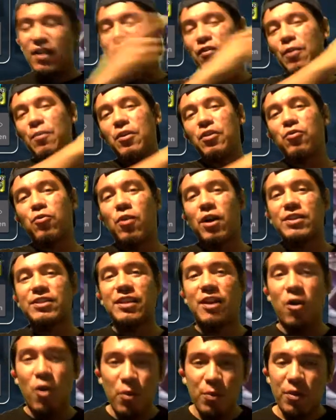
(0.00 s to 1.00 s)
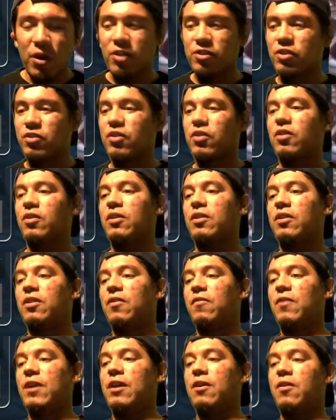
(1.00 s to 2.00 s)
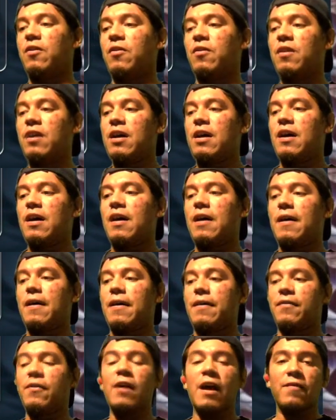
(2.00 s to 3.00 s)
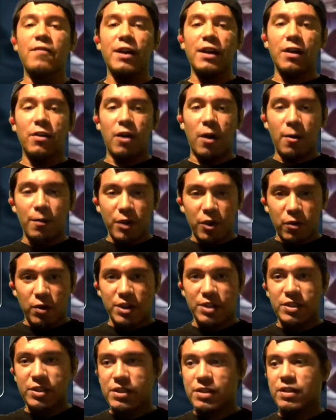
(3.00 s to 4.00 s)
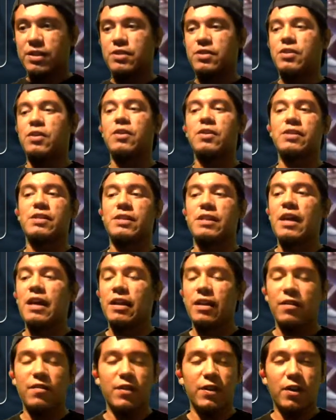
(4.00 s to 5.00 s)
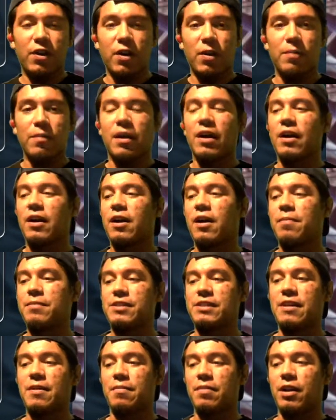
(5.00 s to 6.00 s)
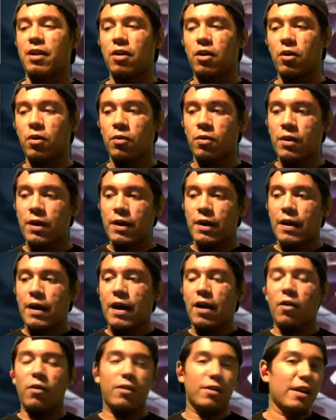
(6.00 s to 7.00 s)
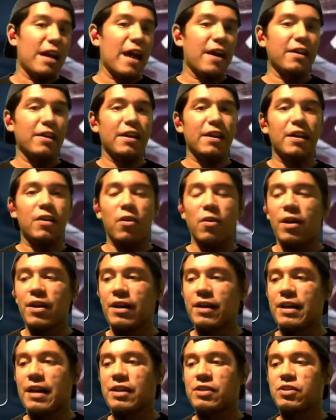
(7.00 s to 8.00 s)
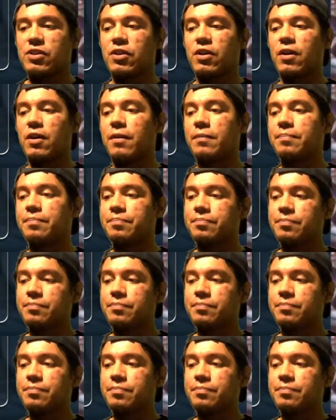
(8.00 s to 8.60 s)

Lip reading: you very much for watching. I hope you enjoyed the video. If you have any comment, questions, concerns, leave in the comments down below. I'll gladly go ahead and answer y'all.